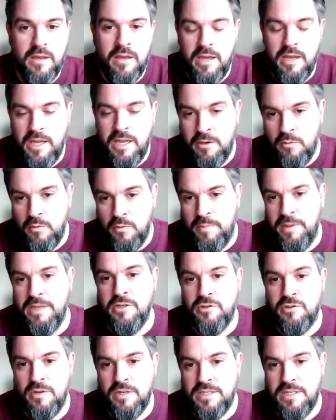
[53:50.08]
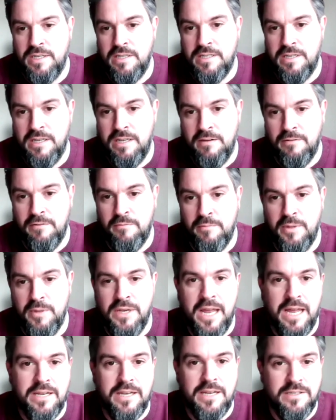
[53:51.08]
It would be interesting to hear from
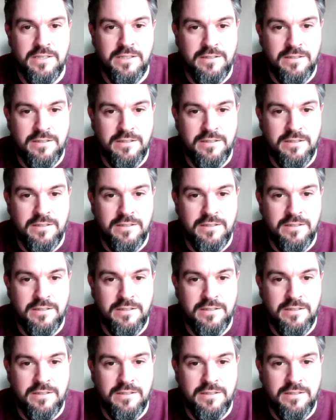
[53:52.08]
Anand